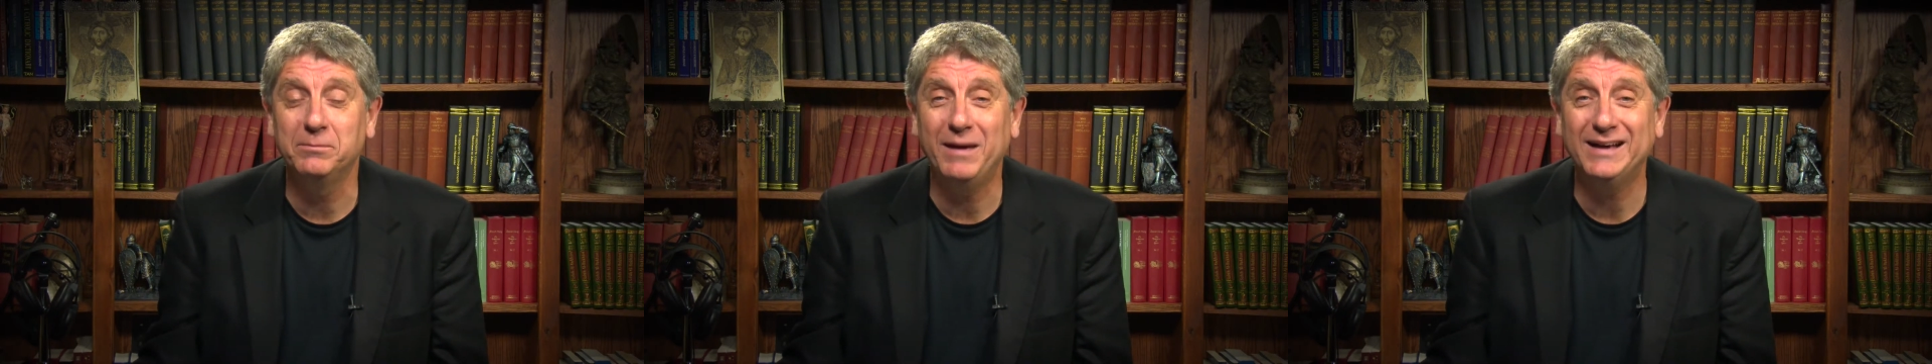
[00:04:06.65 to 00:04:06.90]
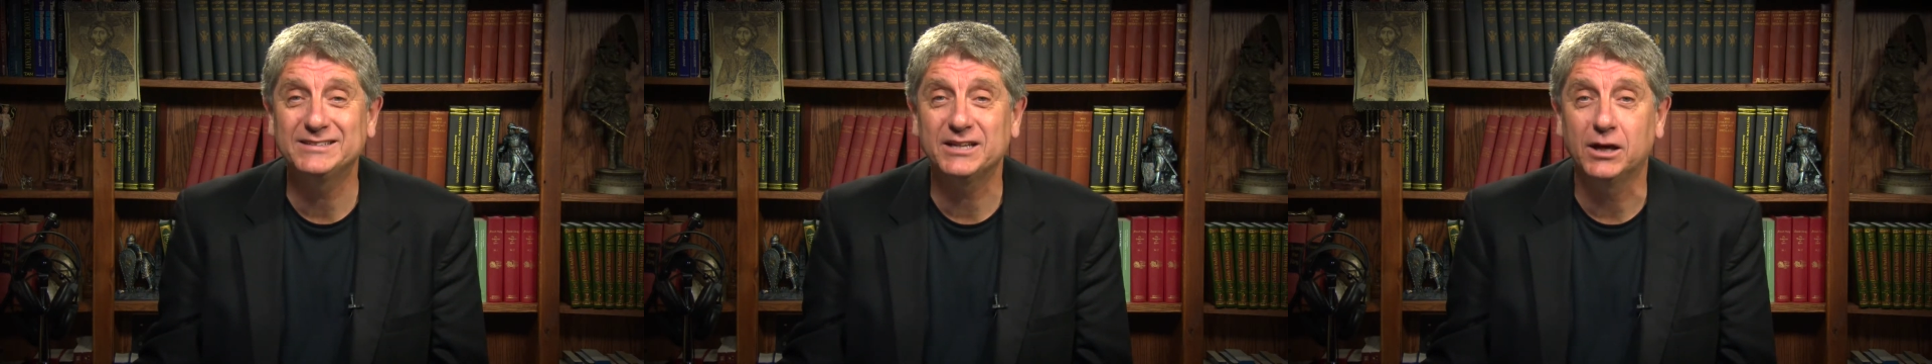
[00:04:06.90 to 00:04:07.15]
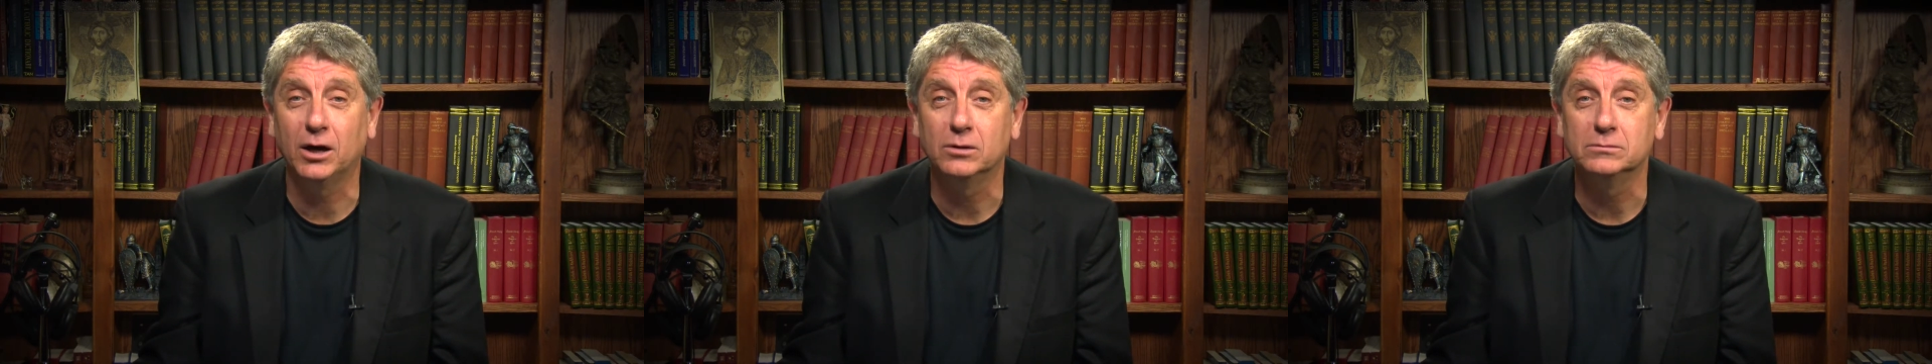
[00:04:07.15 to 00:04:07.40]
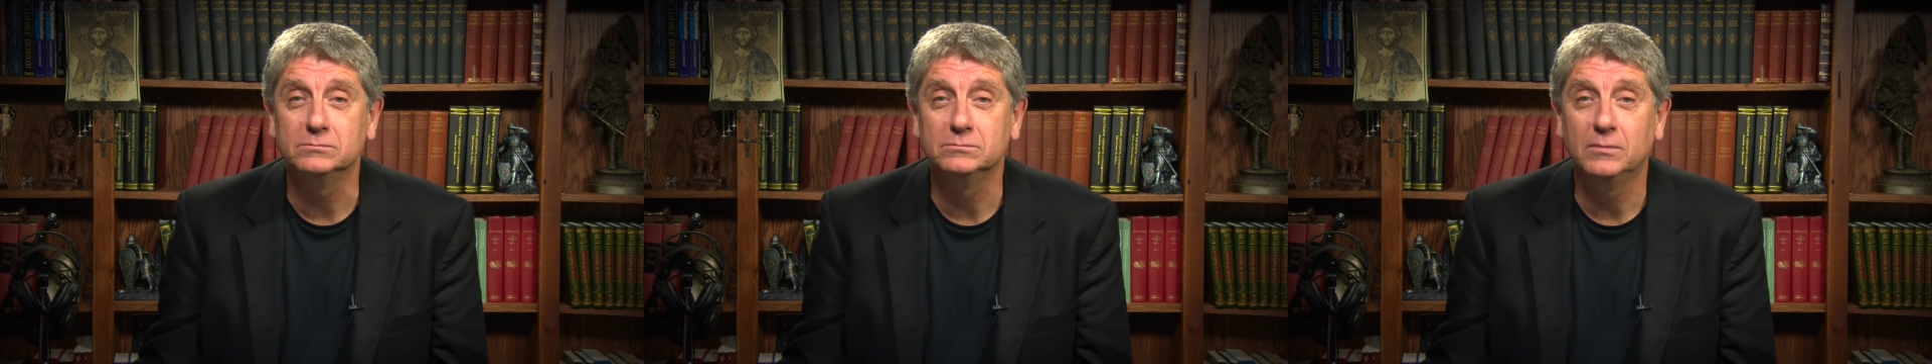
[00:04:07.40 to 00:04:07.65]
Mexico?
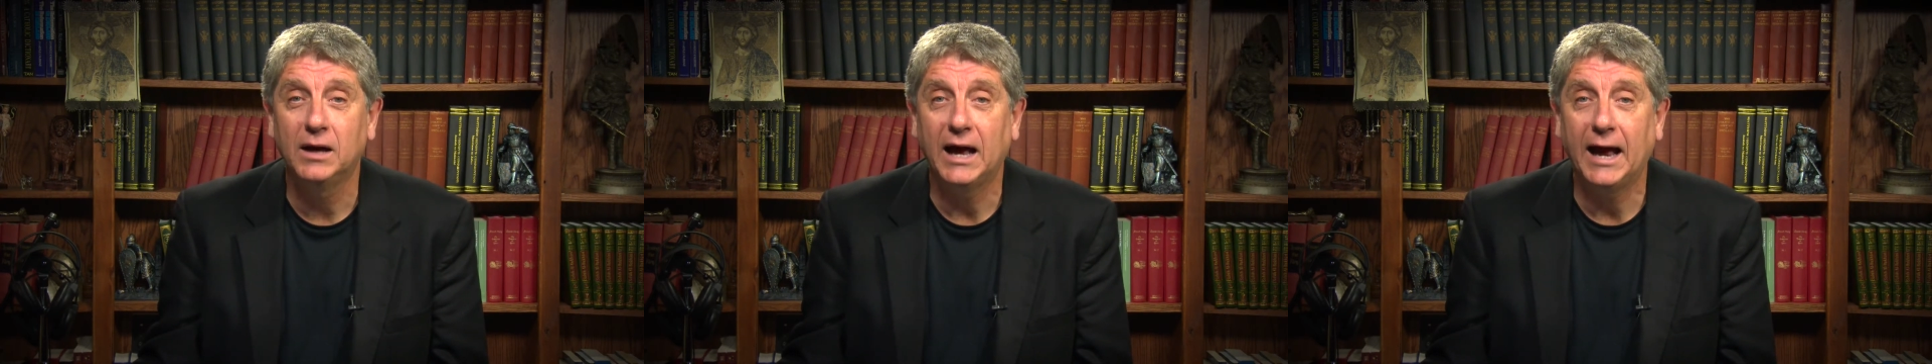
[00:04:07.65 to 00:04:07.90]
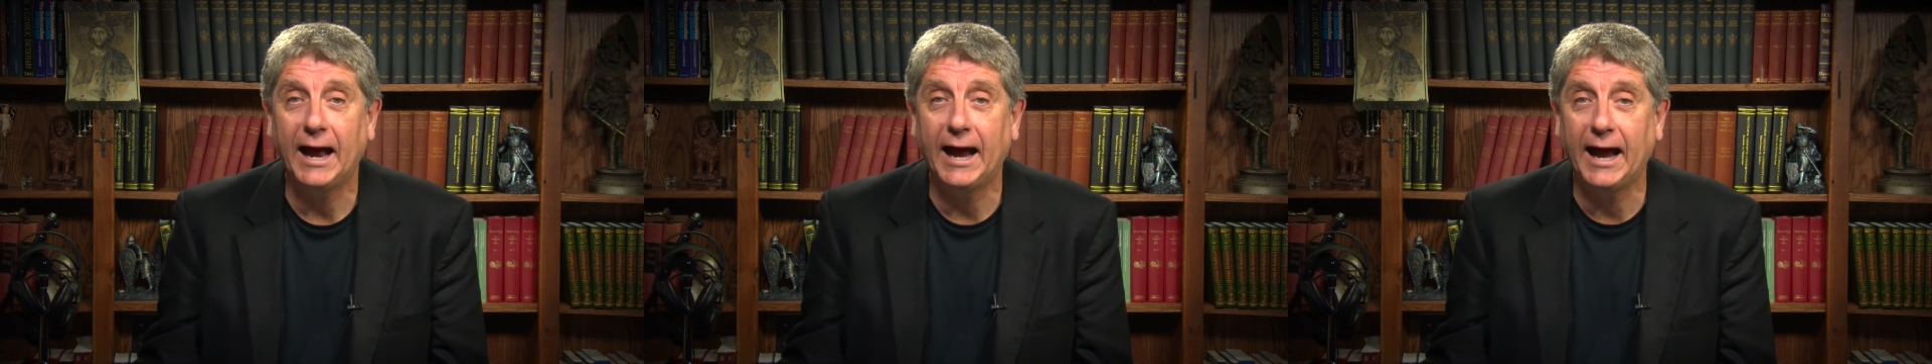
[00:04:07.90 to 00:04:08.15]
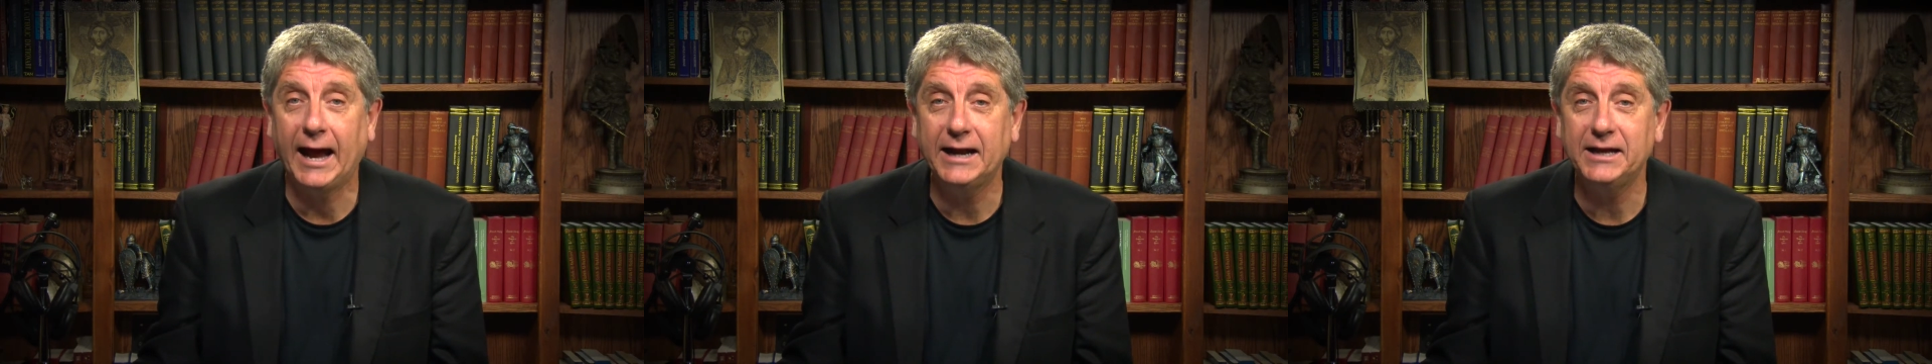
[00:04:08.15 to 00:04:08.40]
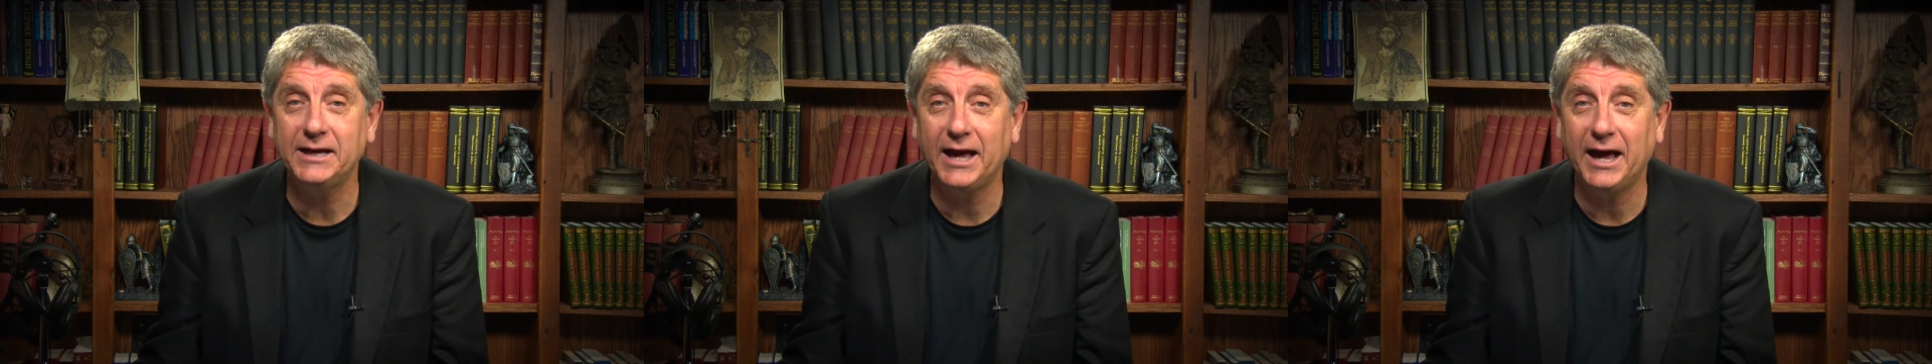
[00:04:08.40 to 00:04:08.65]

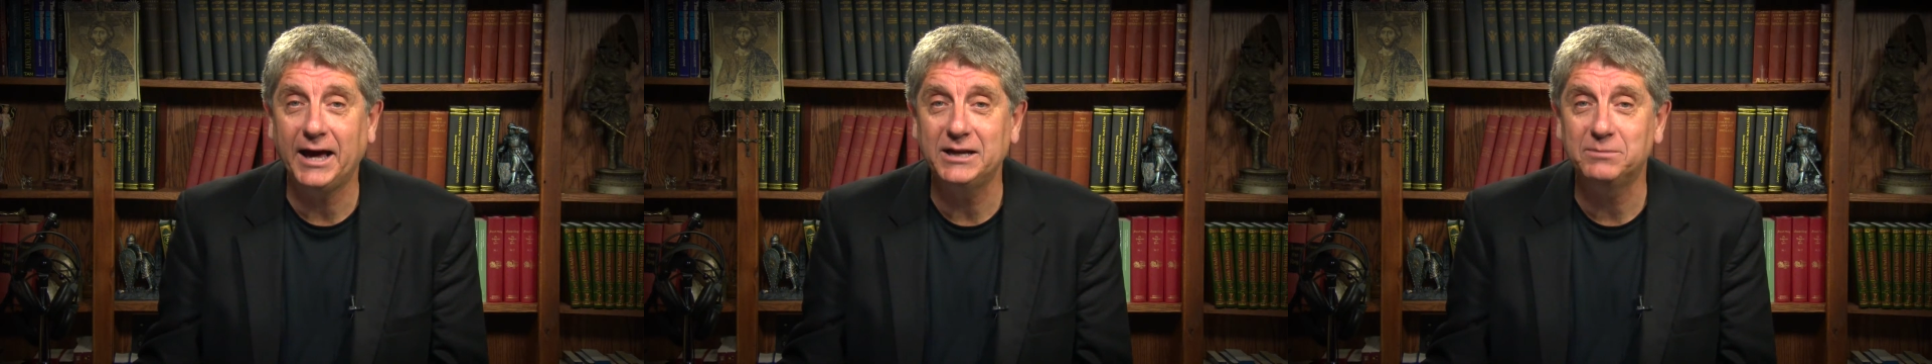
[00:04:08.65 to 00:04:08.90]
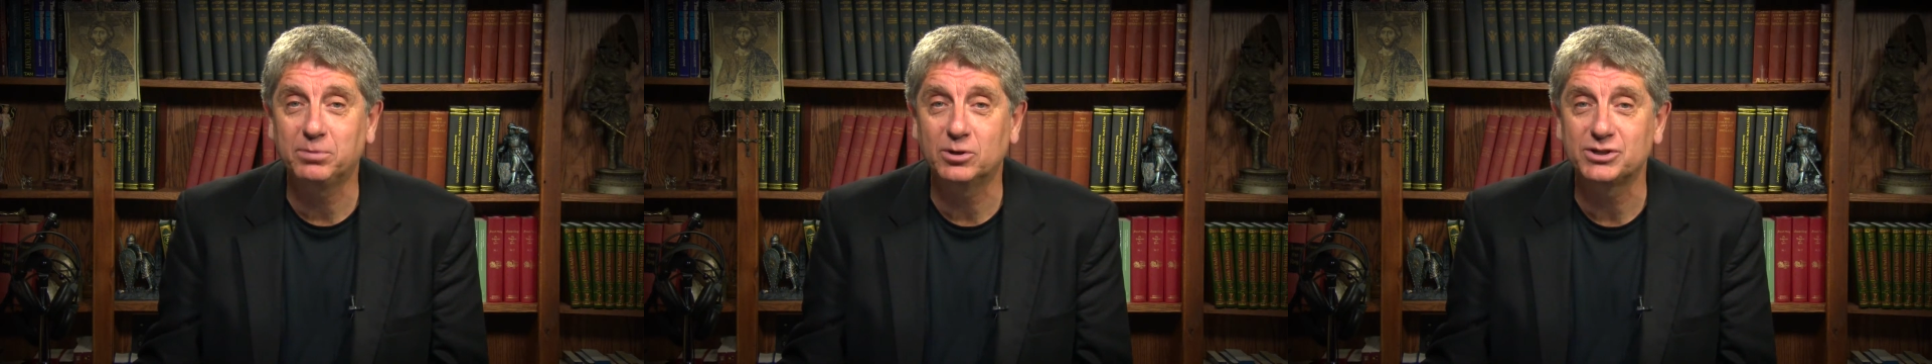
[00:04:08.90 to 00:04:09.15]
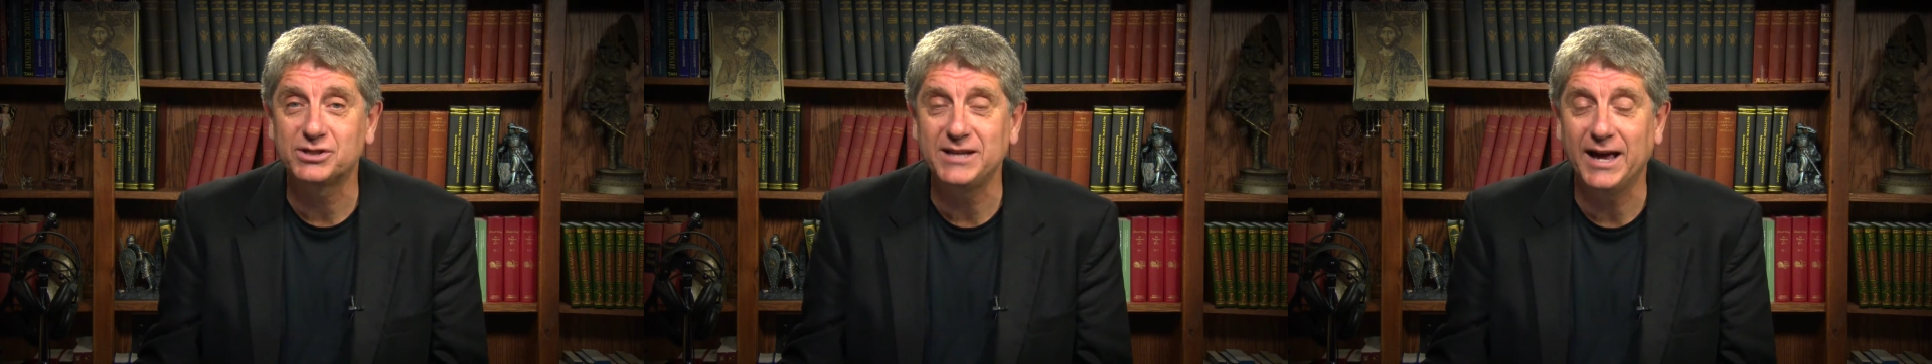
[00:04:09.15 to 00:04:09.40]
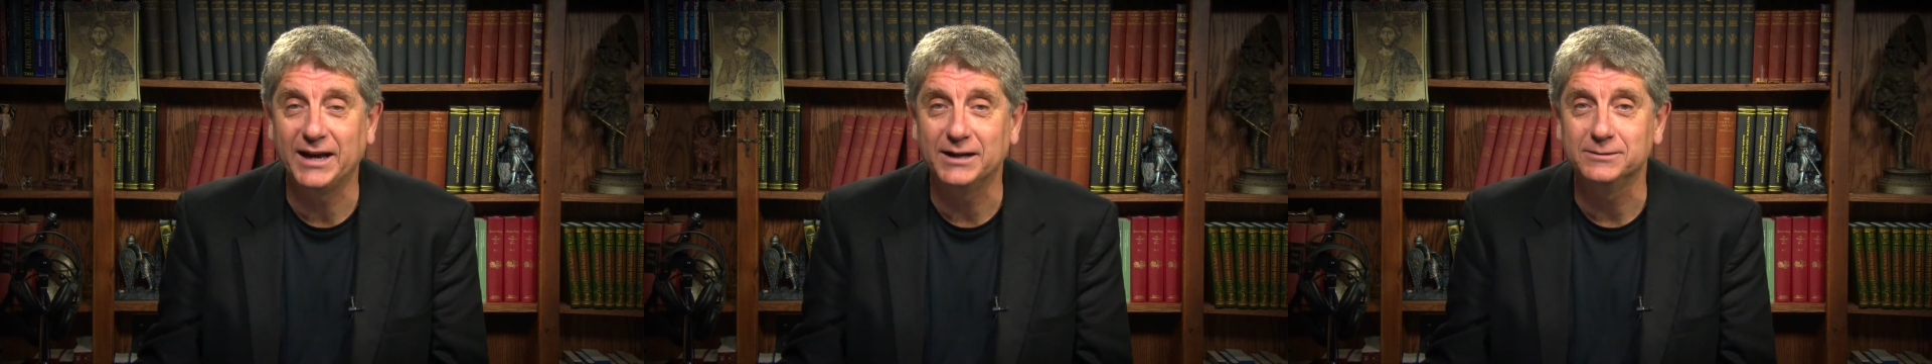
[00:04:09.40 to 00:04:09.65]

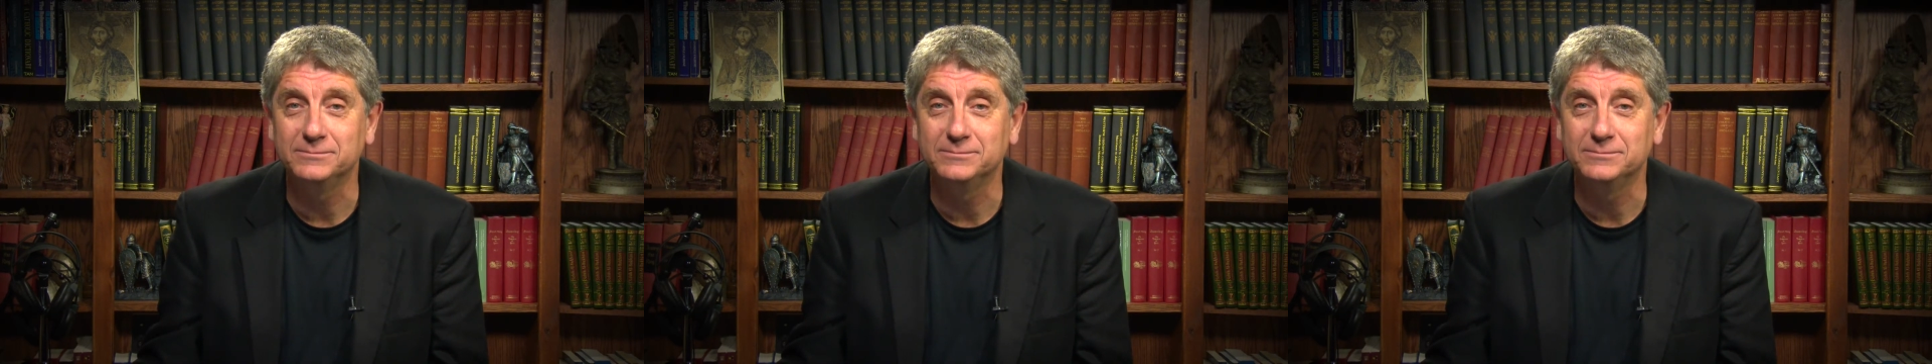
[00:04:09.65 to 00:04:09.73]
88%.